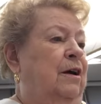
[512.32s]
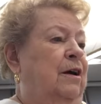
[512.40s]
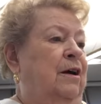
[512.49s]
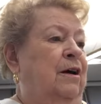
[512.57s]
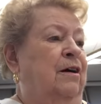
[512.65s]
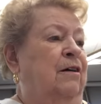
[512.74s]

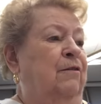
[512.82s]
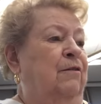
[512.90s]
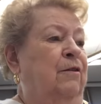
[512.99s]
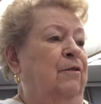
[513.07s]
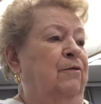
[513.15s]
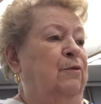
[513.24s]
Uh,
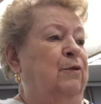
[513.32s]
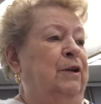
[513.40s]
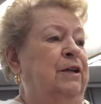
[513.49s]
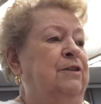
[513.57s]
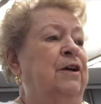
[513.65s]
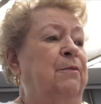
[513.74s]
for one
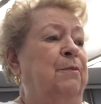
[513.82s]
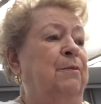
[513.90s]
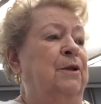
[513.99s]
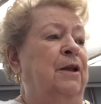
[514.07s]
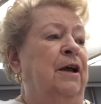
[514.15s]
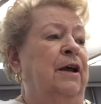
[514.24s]

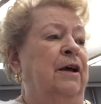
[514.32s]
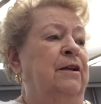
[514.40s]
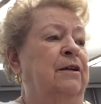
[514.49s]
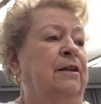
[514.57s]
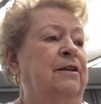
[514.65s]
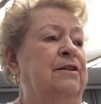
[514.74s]
example, I had a
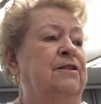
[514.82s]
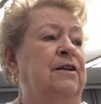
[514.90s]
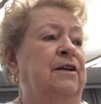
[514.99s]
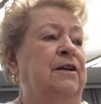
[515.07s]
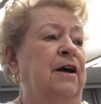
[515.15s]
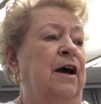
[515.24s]

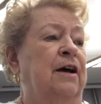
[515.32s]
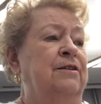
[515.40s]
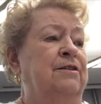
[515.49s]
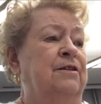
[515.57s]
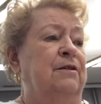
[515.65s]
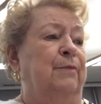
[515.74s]
Lizzie
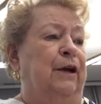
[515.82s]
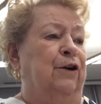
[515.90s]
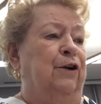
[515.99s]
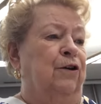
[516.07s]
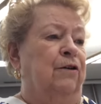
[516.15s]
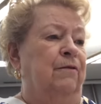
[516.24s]

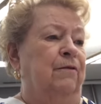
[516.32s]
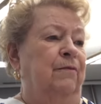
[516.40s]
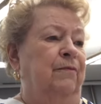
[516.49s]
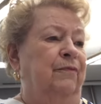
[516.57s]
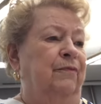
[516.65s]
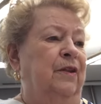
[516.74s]
Eisenmenger.
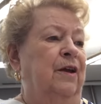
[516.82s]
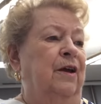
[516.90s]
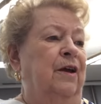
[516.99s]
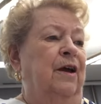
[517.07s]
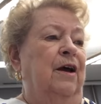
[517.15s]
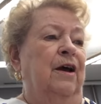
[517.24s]

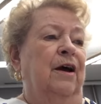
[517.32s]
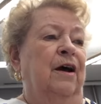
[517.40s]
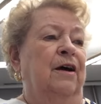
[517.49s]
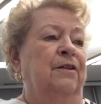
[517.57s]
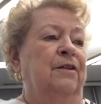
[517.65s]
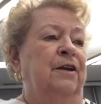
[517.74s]

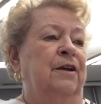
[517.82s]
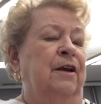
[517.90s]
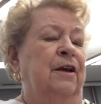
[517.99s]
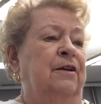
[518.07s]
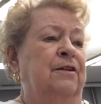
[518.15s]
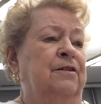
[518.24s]
On the
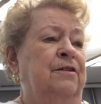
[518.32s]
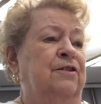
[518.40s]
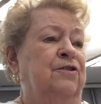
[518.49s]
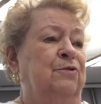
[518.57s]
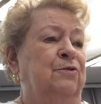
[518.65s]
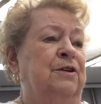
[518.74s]

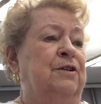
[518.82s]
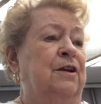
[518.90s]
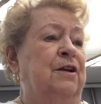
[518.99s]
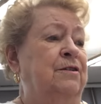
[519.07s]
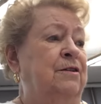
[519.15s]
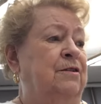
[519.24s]
ancestry
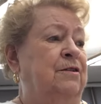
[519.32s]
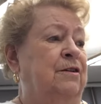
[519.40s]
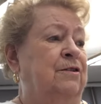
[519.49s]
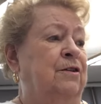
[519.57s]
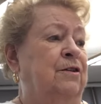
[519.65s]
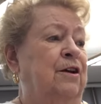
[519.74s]

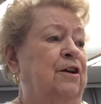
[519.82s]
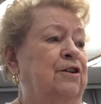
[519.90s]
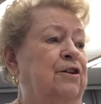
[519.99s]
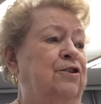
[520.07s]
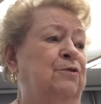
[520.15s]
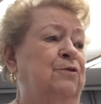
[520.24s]
censuses,
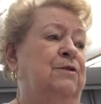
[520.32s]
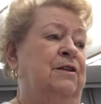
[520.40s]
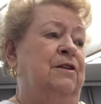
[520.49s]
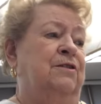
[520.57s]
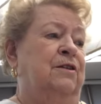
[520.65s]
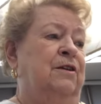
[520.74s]
she was
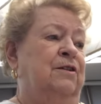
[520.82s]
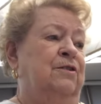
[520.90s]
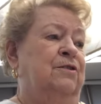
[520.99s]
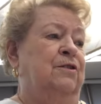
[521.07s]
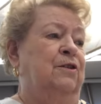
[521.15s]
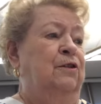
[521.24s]
listed as
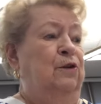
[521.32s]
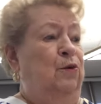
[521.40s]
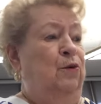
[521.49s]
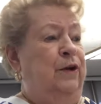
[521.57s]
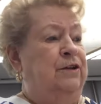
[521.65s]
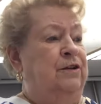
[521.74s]

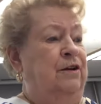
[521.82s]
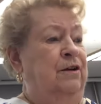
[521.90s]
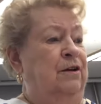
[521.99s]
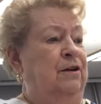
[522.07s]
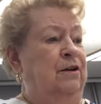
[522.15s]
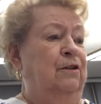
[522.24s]
Louisa,
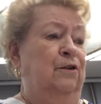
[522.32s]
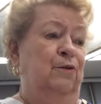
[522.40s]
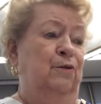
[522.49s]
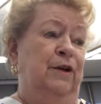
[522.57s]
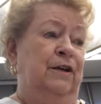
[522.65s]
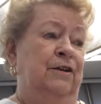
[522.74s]

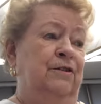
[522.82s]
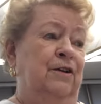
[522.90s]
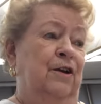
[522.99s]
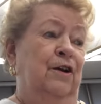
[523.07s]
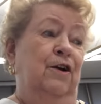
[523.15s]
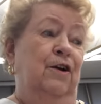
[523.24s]
Louise,
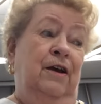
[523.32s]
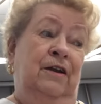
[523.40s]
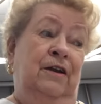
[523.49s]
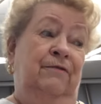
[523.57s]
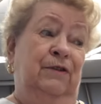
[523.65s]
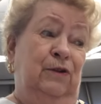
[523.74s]
and
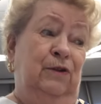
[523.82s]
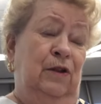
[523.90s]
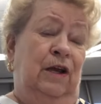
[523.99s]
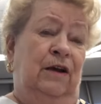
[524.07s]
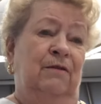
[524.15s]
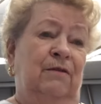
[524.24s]
even
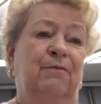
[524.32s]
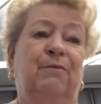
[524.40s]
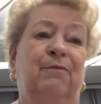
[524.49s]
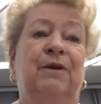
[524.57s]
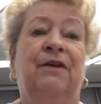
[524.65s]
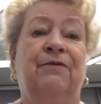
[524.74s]
Lula,
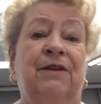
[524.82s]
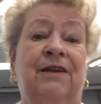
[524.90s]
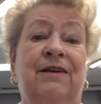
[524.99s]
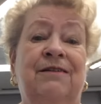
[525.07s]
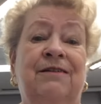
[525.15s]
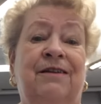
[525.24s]
but never
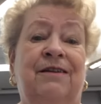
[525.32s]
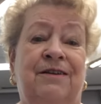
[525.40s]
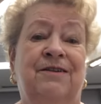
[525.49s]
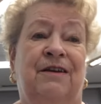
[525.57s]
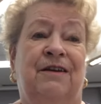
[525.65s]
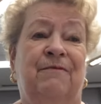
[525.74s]
Liz
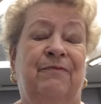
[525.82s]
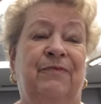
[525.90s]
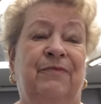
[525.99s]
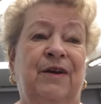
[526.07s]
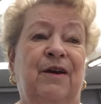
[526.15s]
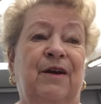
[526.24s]
Lizzie.
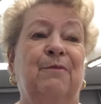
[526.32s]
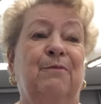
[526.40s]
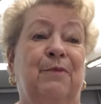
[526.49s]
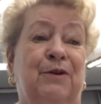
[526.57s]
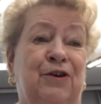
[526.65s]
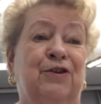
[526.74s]

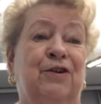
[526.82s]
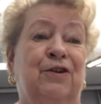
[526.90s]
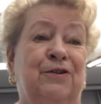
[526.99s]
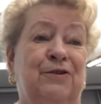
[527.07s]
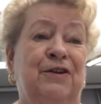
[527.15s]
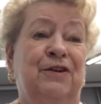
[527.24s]
But she
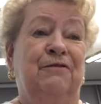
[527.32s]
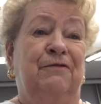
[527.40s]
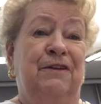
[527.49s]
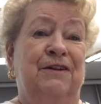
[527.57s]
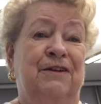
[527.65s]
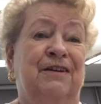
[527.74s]
called herself
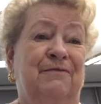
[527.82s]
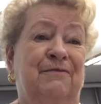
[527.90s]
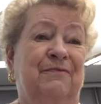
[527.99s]
Lizzie.